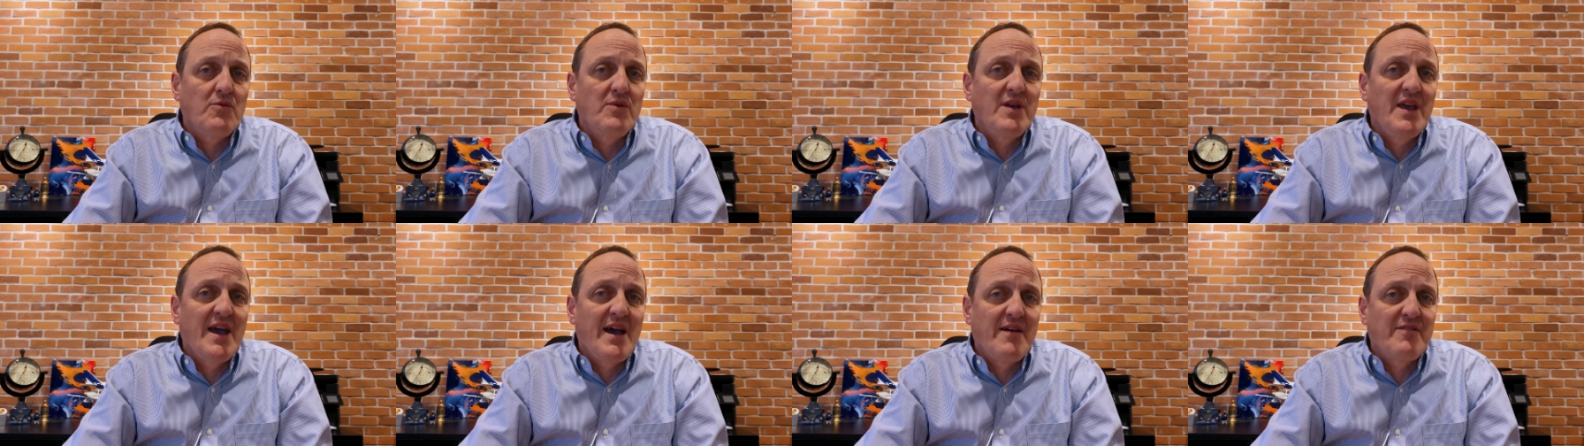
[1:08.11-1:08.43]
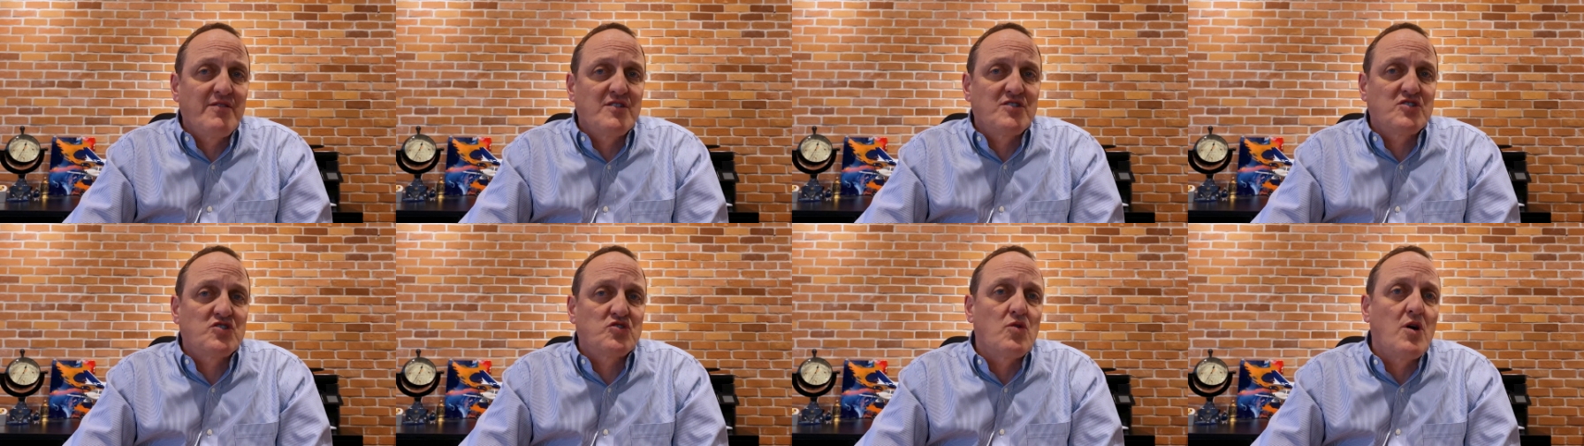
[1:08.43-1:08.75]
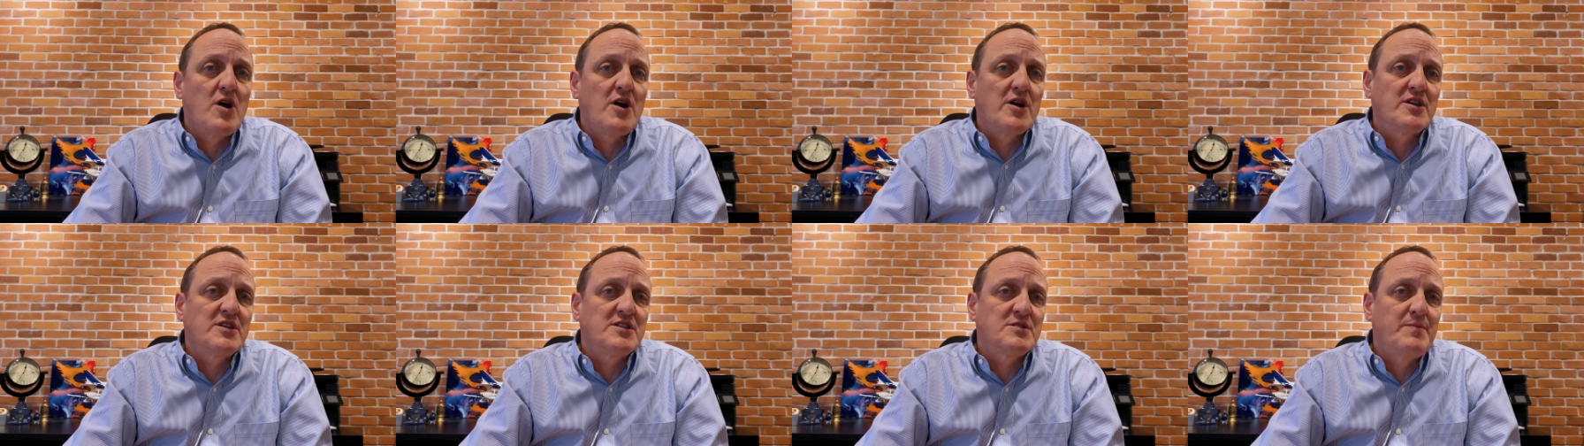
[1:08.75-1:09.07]
we have the
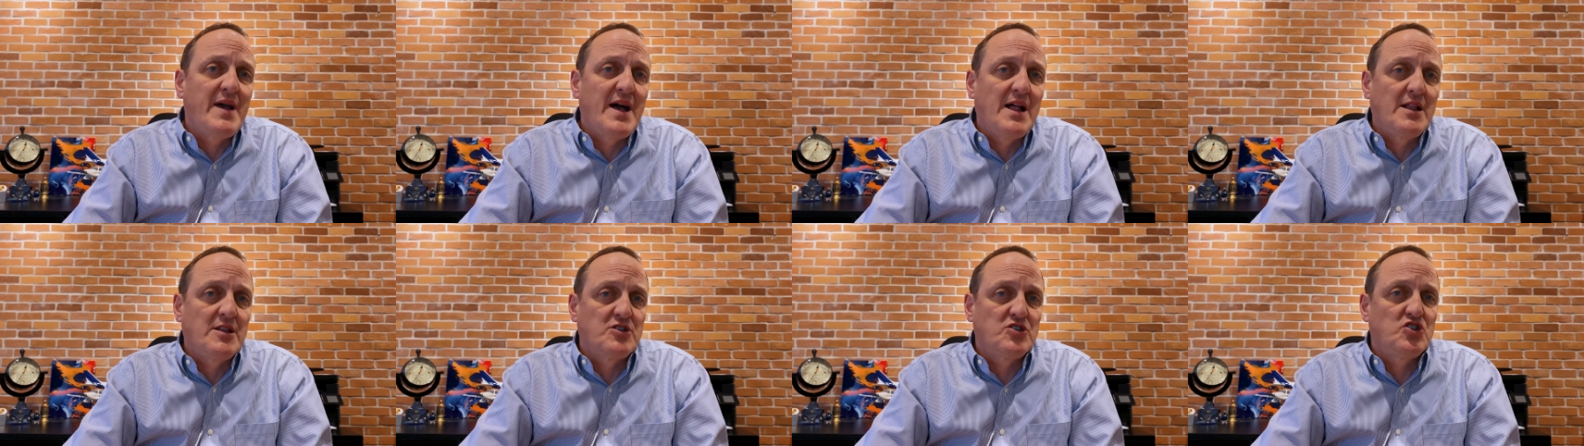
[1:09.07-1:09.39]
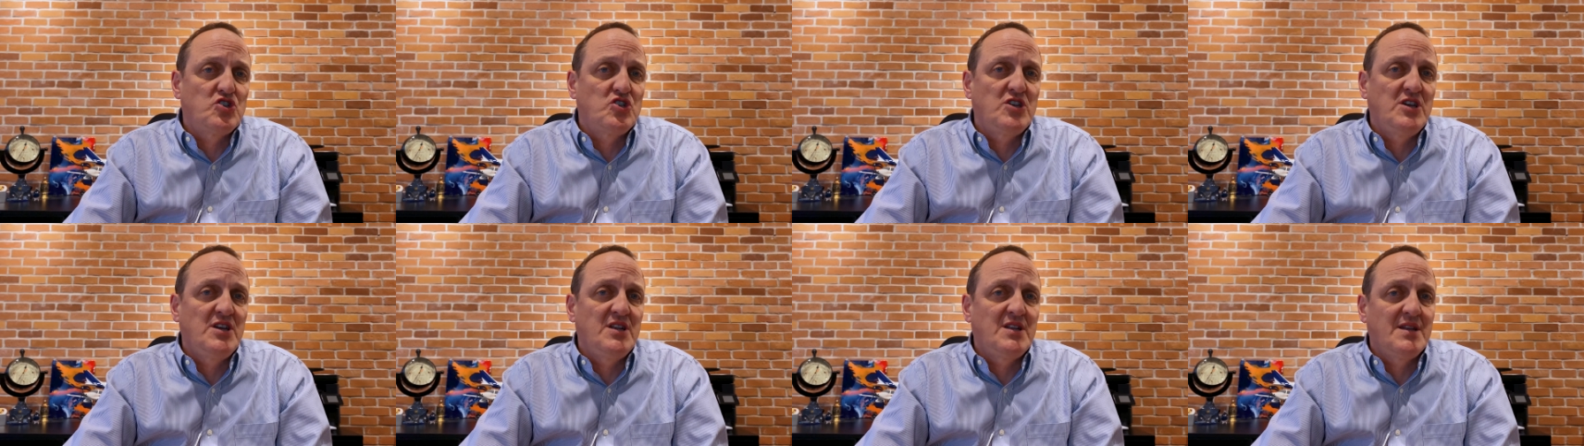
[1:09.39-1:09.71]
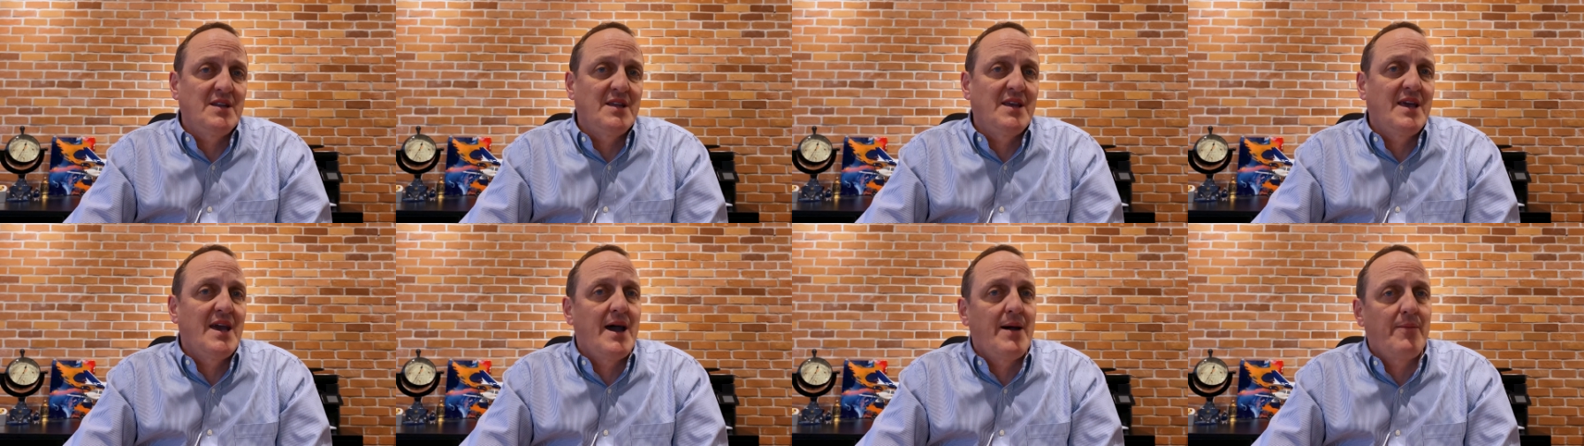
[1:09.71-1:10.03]
strongest balance sheet
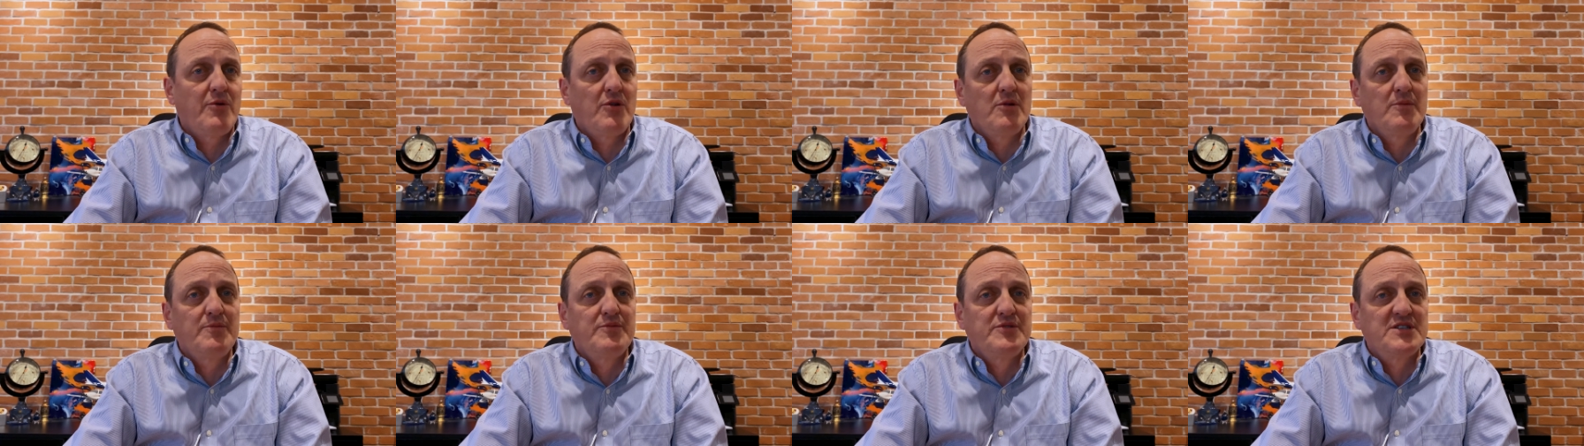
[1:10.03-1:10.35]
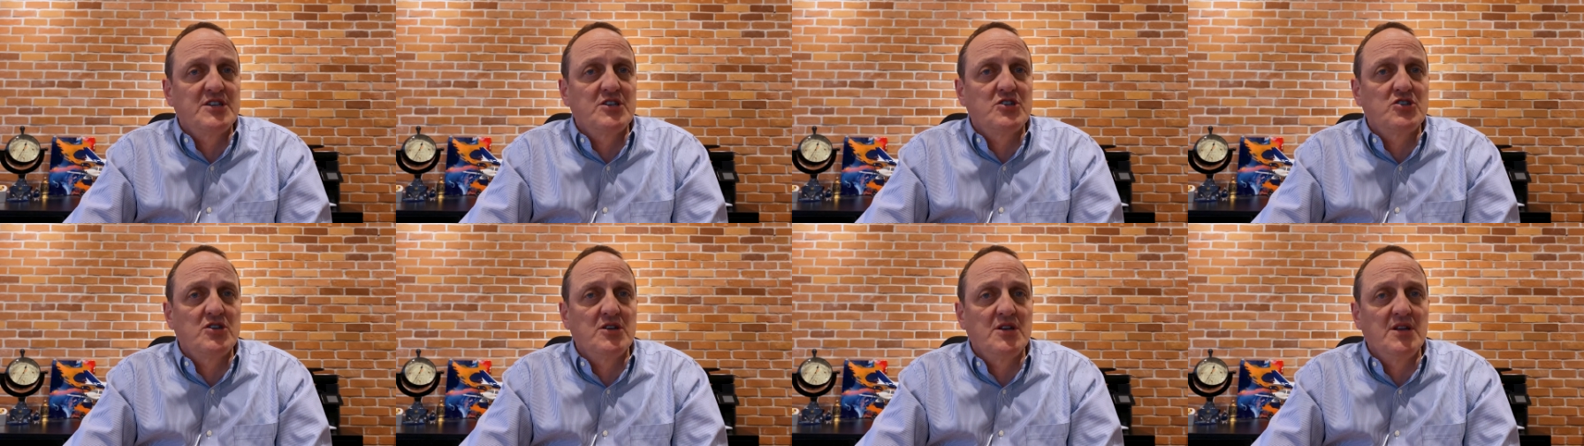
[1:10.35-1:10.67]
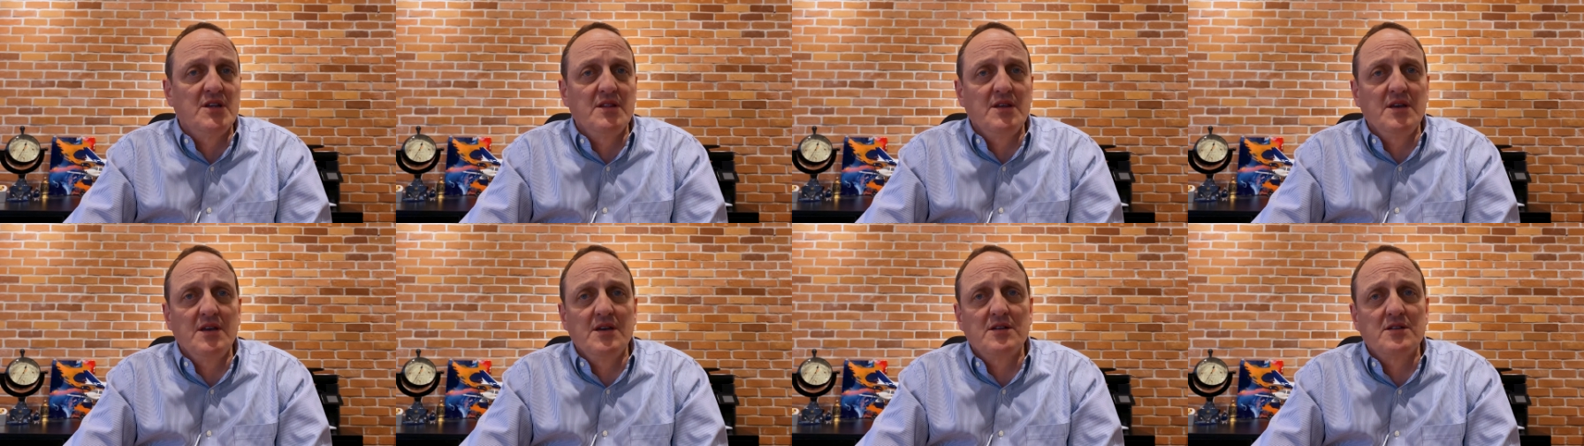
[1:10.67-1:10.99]
and capital position
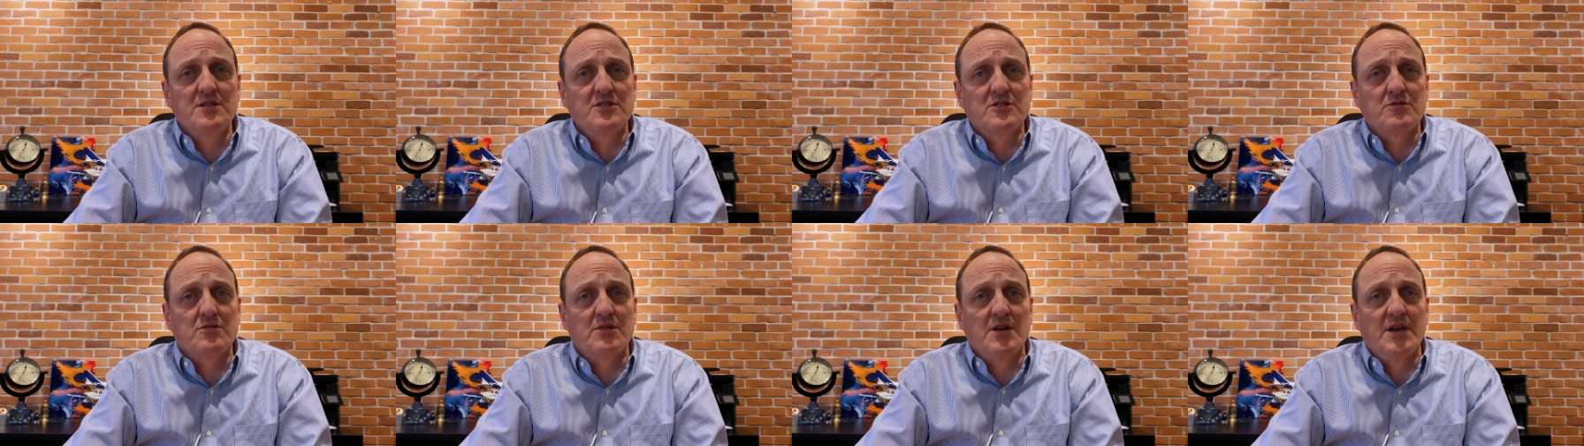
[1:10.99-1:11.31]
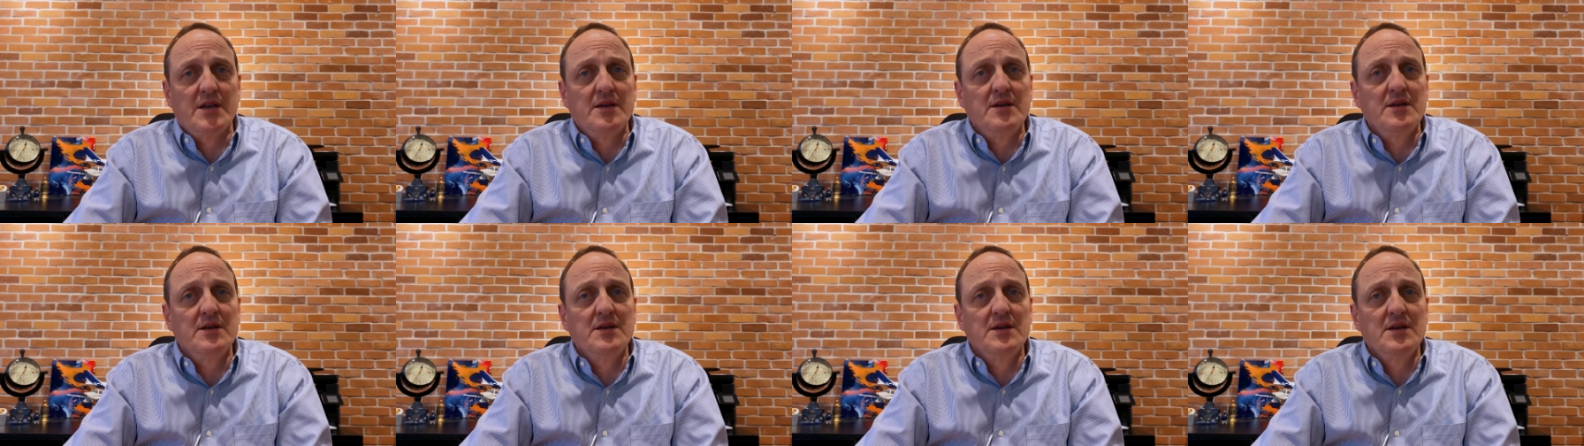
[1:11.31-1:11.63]
in the industry,